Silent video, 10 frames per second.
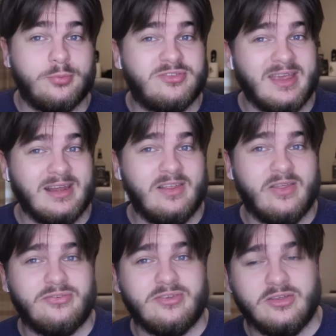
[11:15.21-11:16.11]
particularly
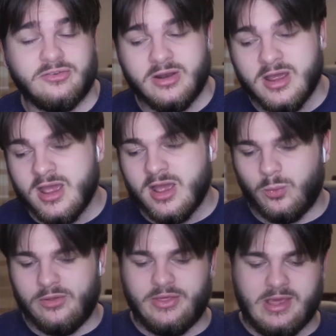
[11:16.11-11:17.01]
this season
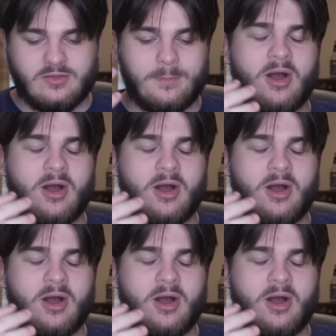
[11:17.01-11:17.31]
with the